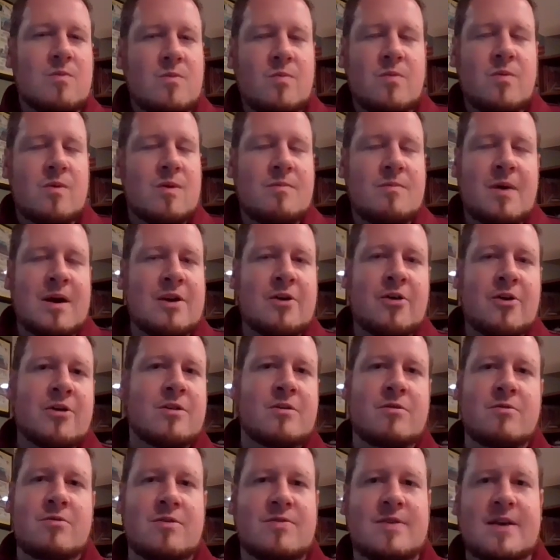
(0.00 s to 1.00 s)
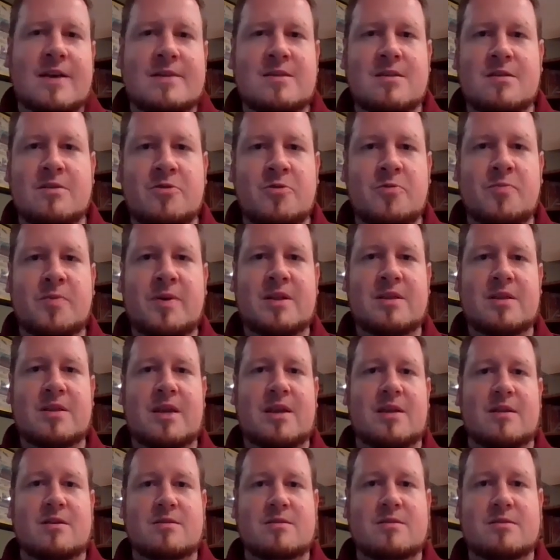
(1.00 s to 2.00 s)
we might argue that that's a little bit
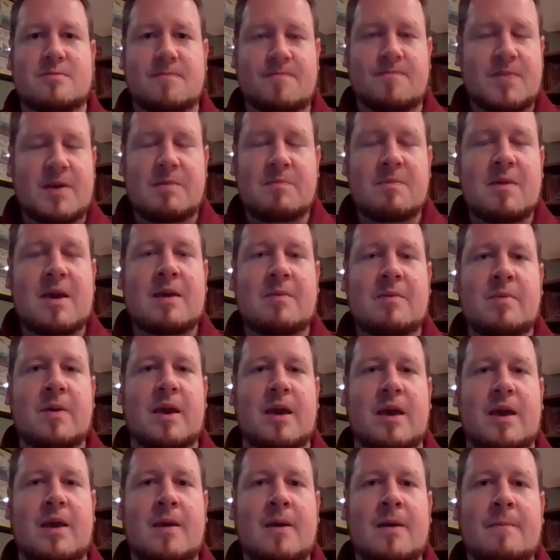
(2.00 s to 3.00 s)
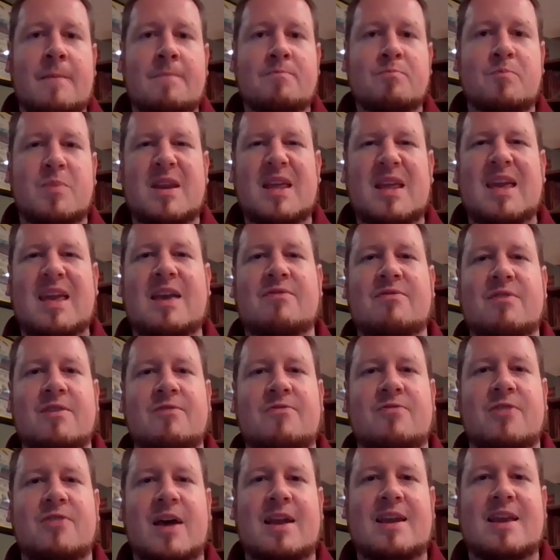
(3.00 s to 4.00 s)
elitist. It may be. But even
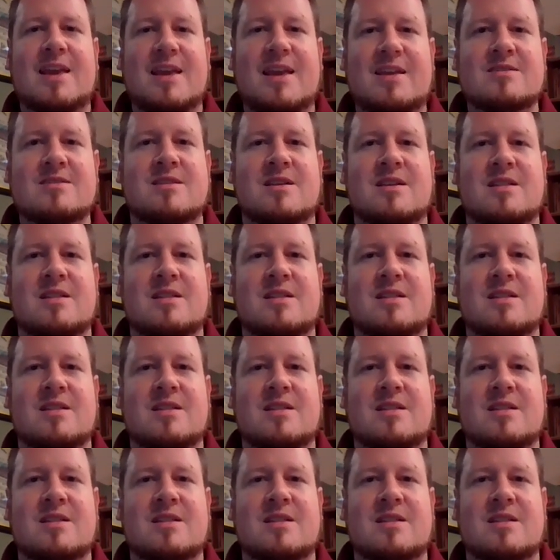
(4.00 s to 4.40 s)
if that is an